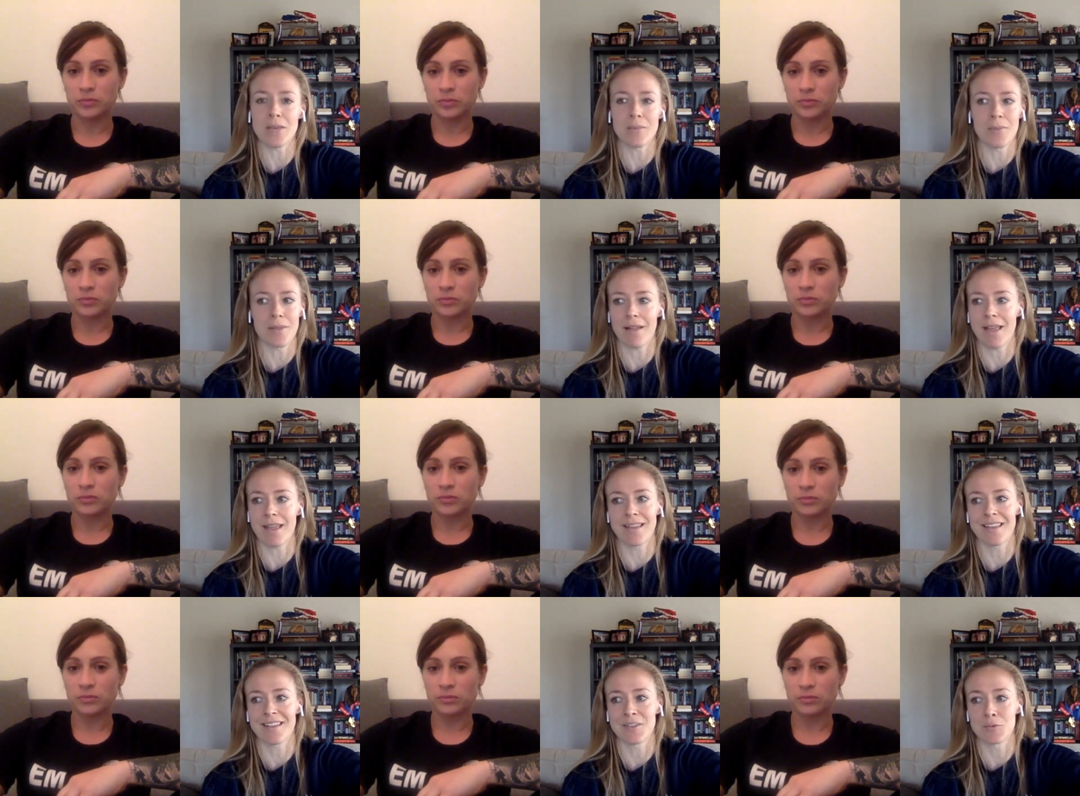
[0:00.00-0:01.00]
Speaker 1: win, but
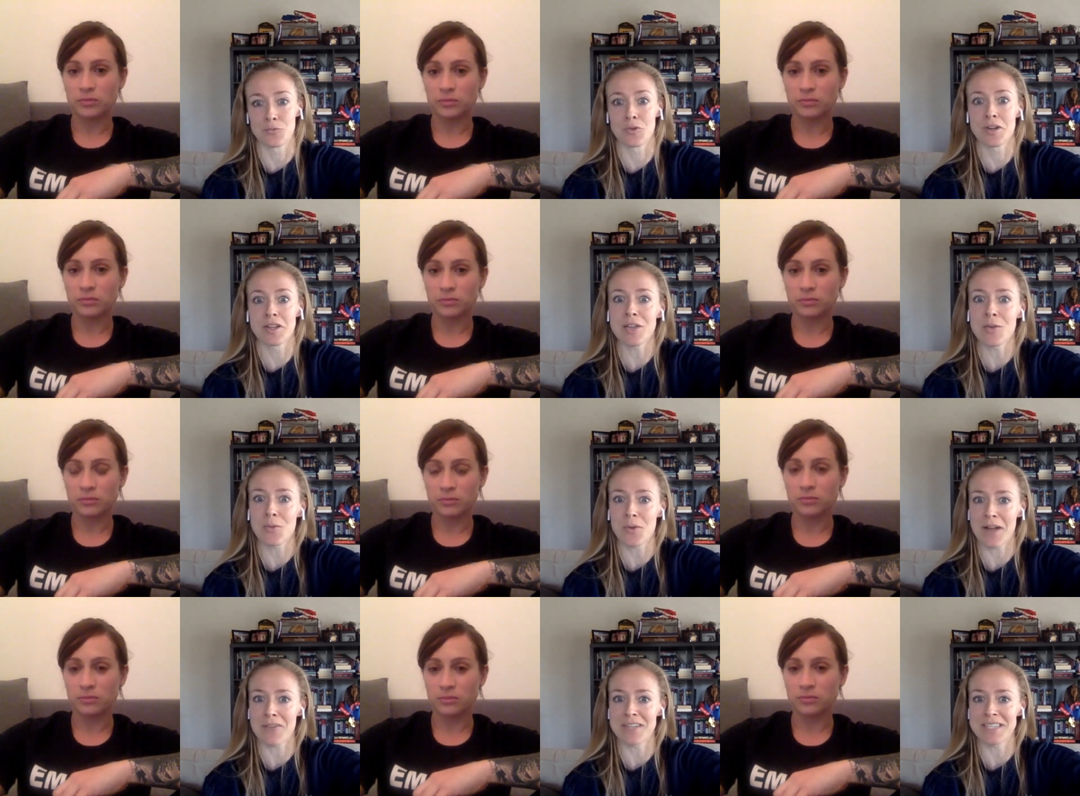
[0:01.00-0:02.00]
like really
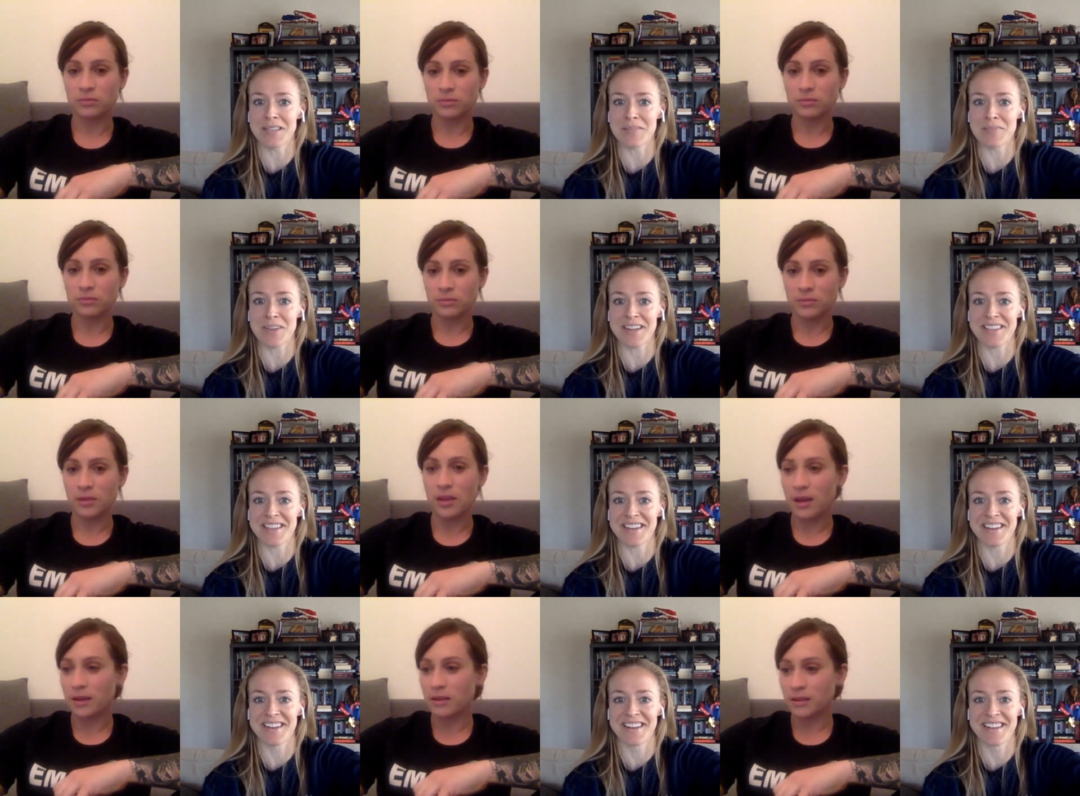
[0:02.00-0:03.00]
cool how they celebrated
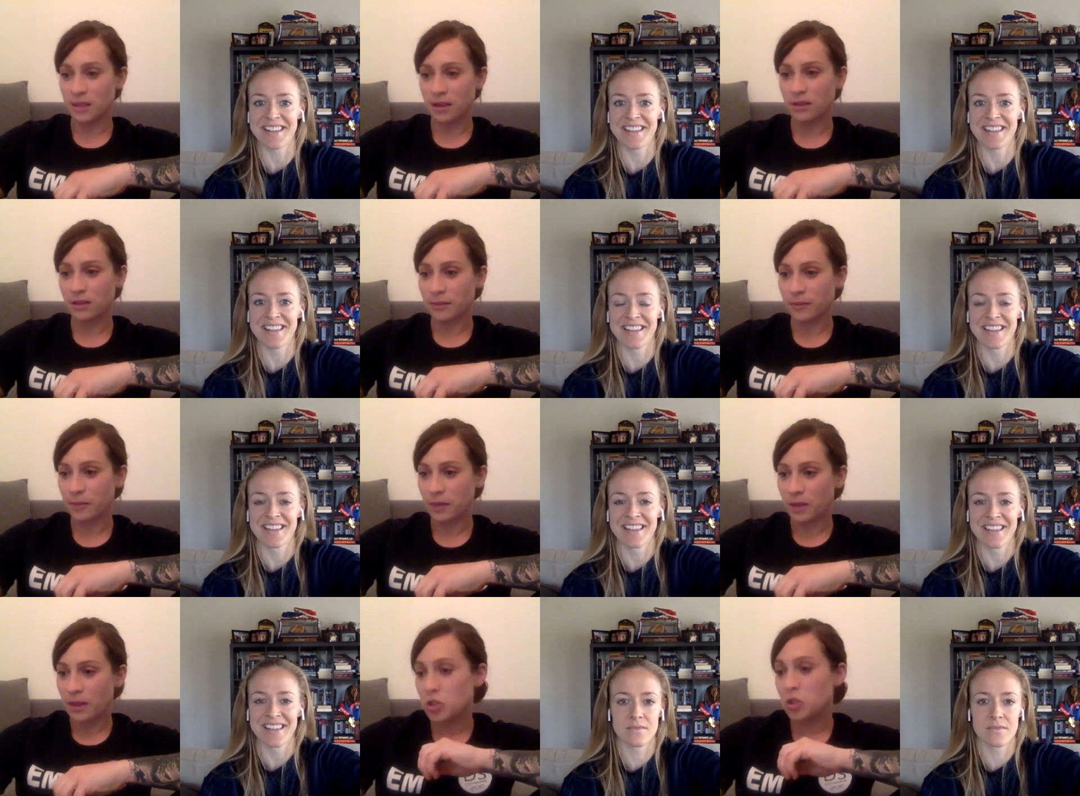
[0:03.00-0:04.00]
there.
Speaker 2: Definitely.
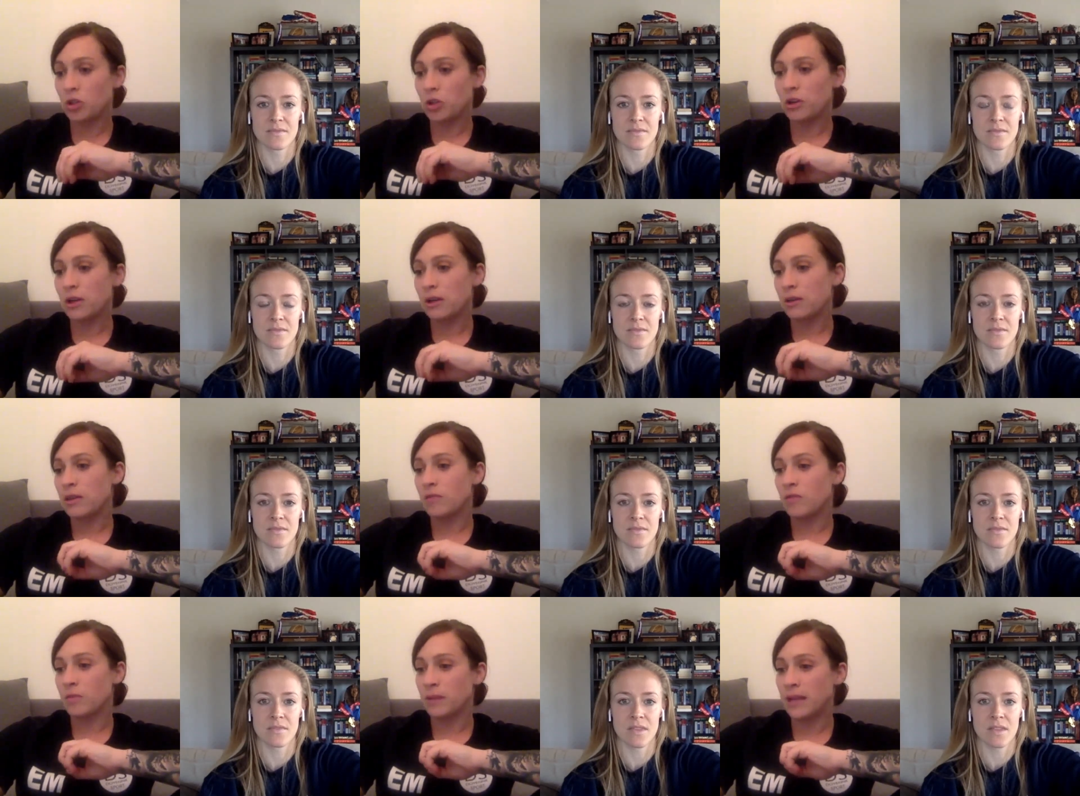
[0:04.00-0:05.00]
Did you learn
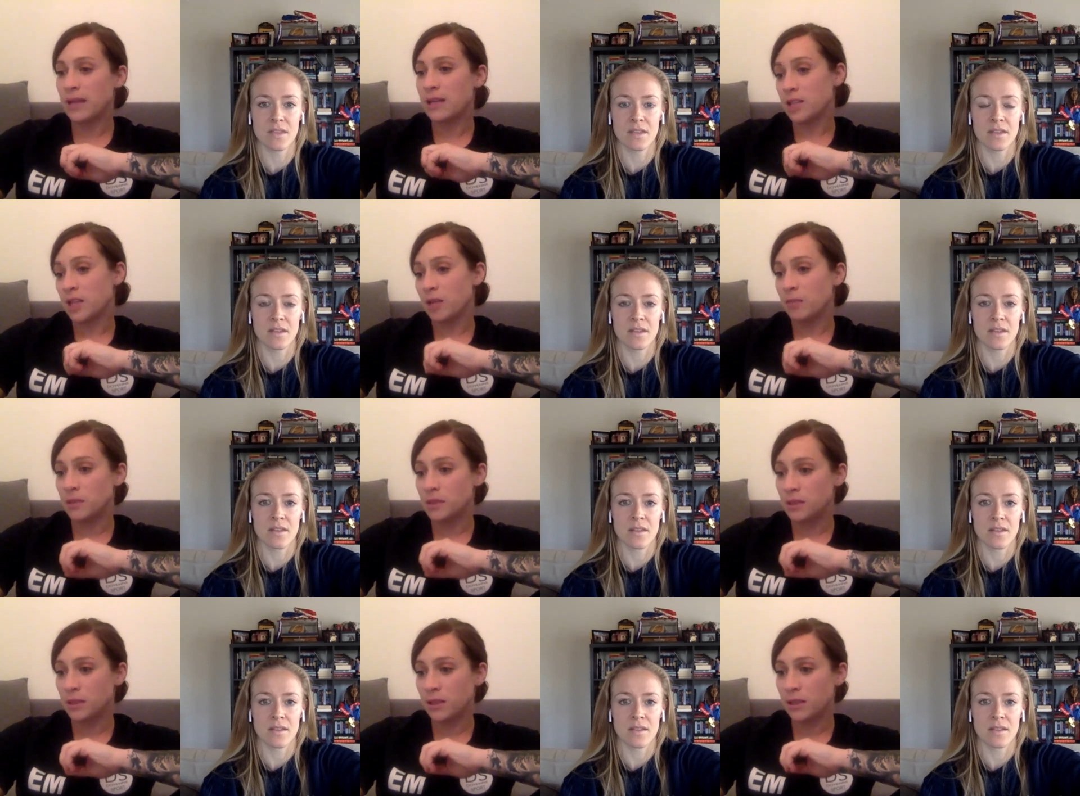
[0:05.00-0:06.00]
anything from playing in
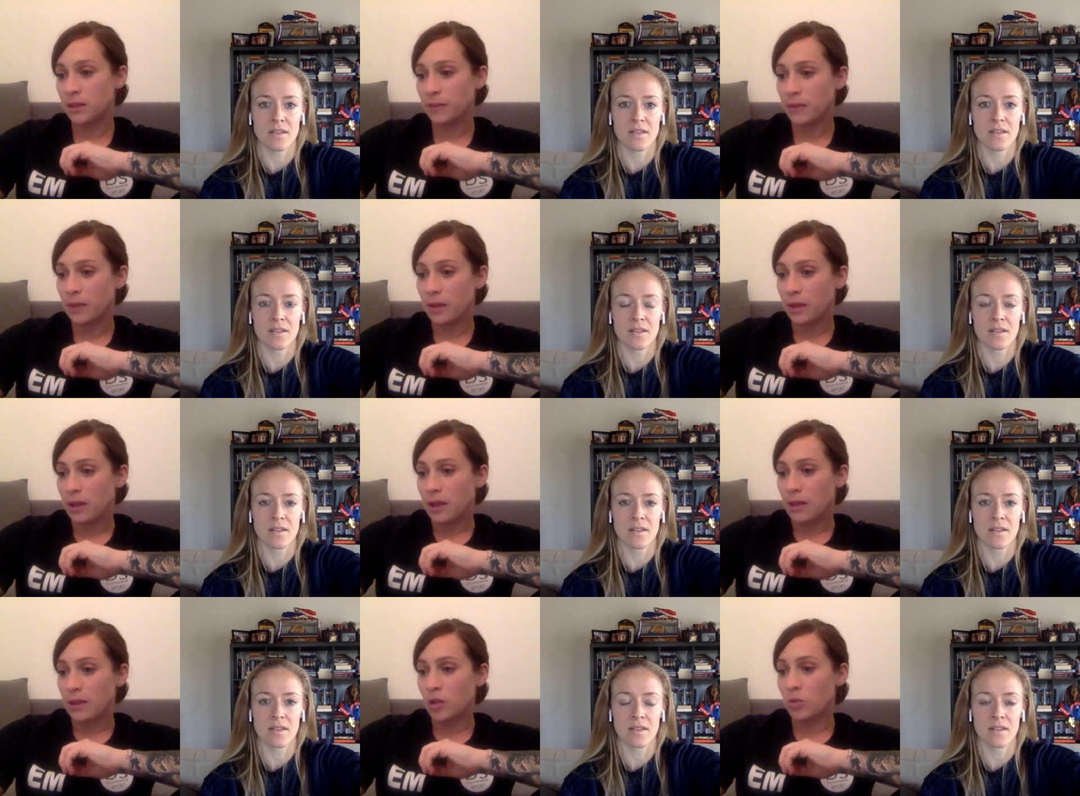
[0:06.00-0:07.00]
Champions League?
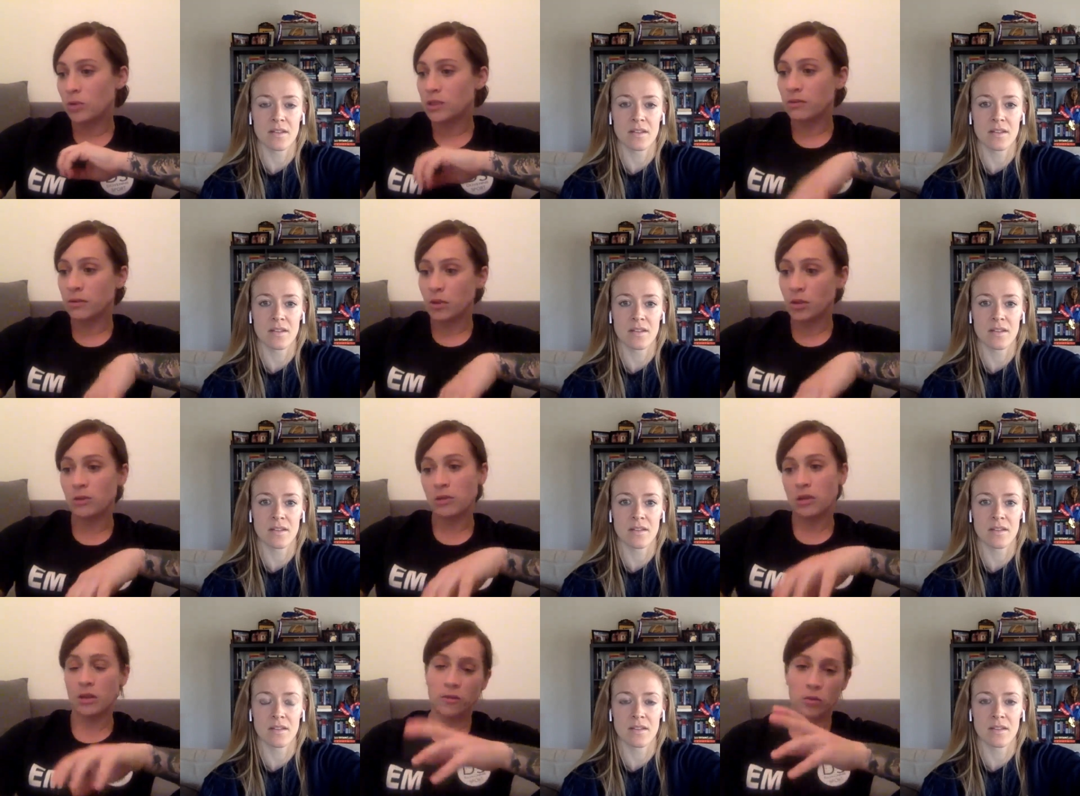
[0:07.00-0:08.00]
that you wouldn't have
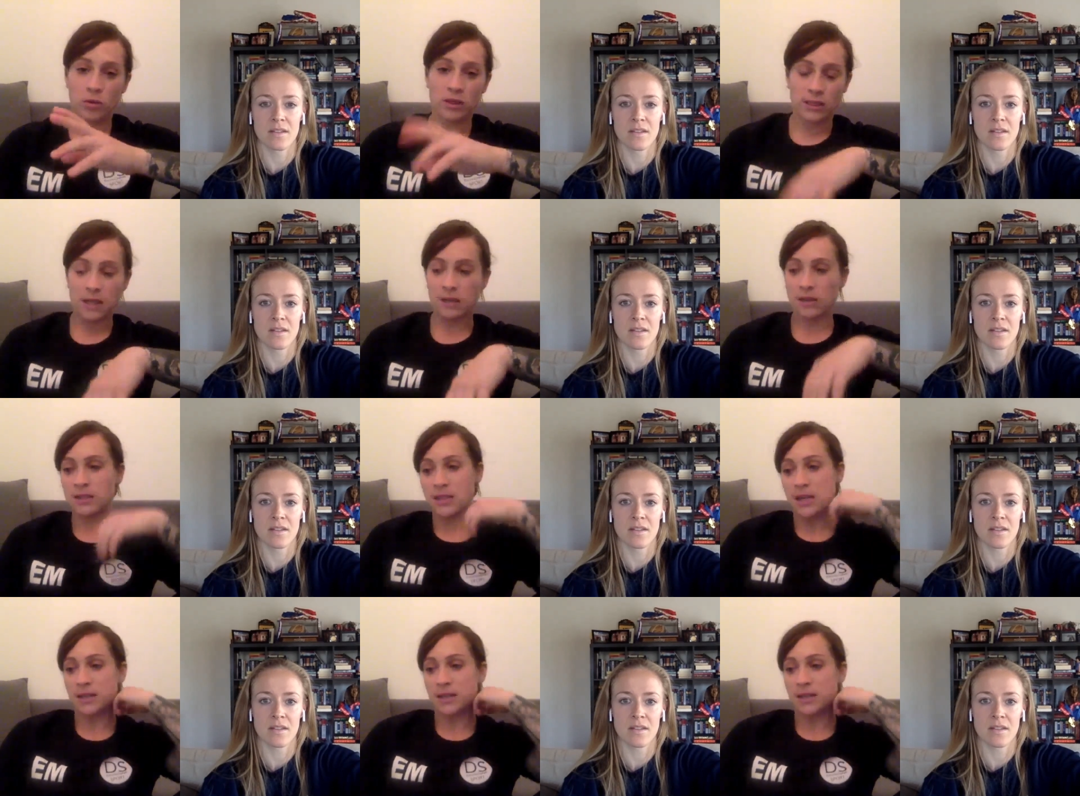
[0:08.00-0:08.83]
learned if you would have stayed in the